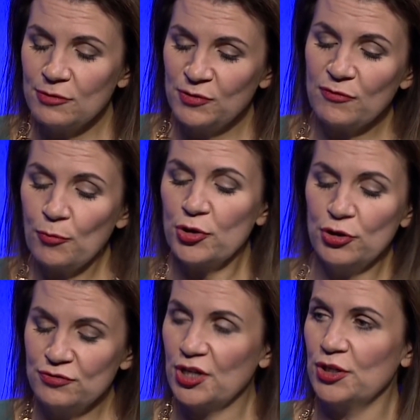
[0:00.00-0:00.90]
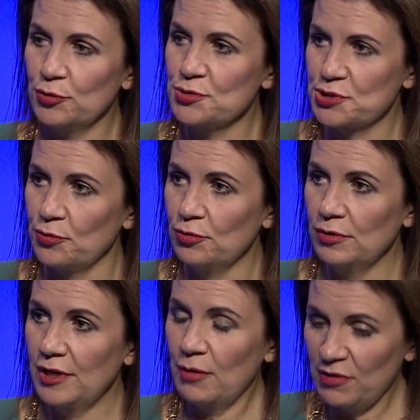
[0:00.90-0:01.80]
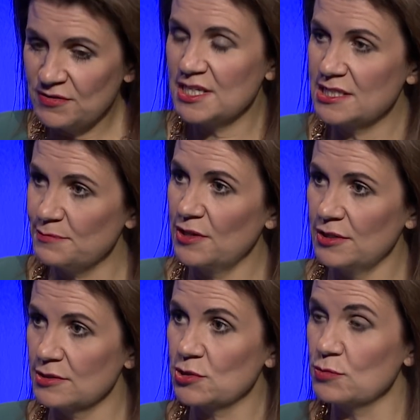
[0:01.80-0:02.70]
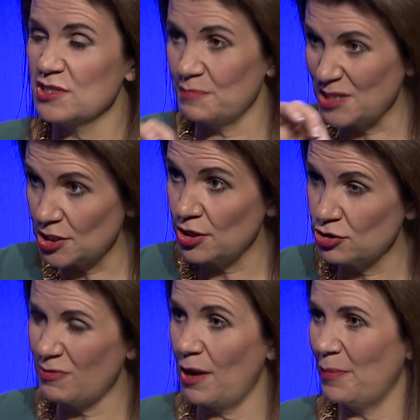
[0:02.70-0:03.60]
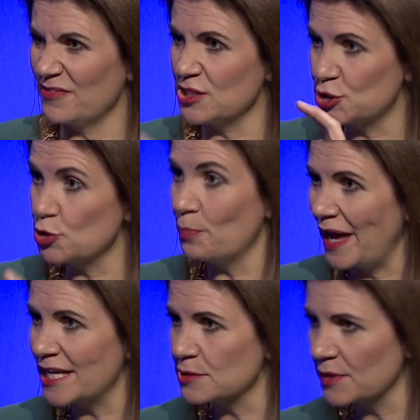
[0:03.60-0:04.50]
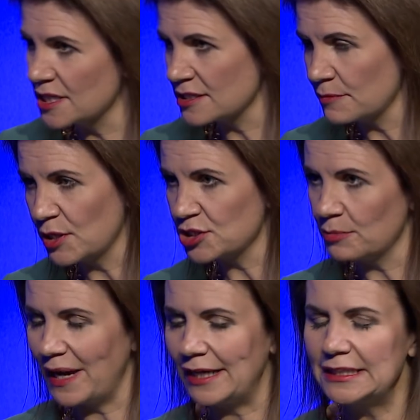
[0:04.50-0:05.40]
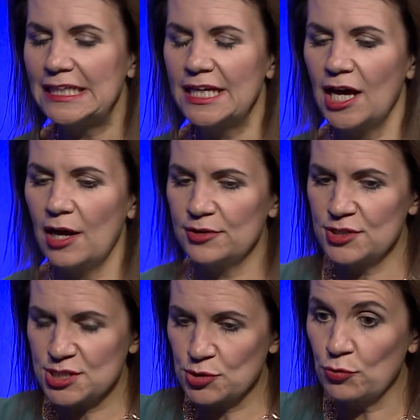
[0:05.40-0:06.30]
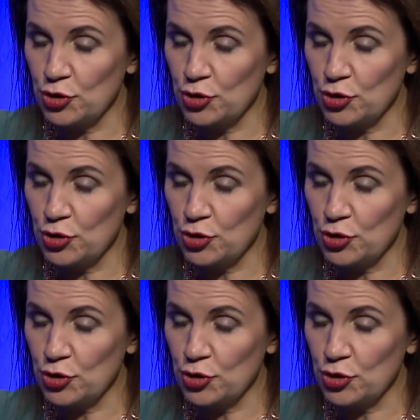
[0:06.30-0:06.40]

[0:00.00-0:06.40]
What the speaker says: Given what you've done at your school, and we have seen some other schools that have been turned around by these superheads we hear so much about, and this is a school that